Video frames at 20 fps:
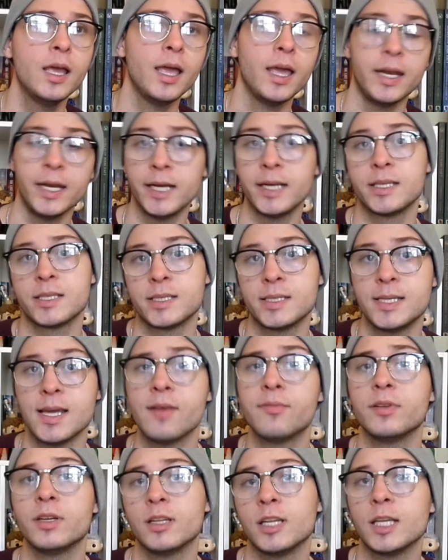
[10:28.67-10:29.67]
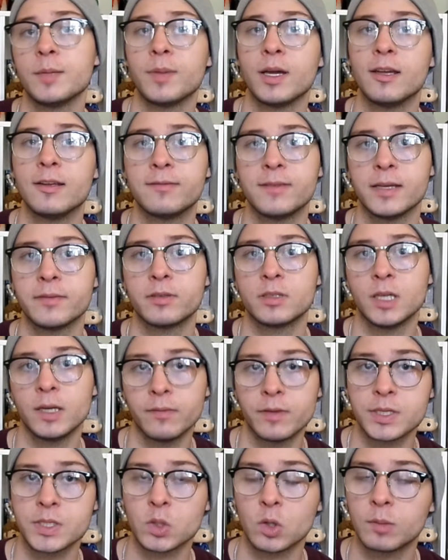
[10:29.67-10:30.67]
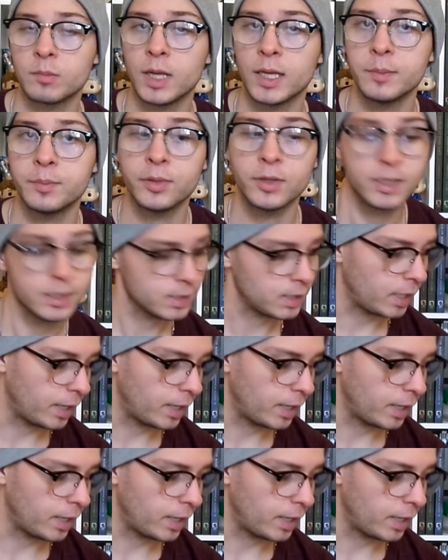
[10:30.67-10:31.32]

and it is definitely my favorite of the Stormlight books.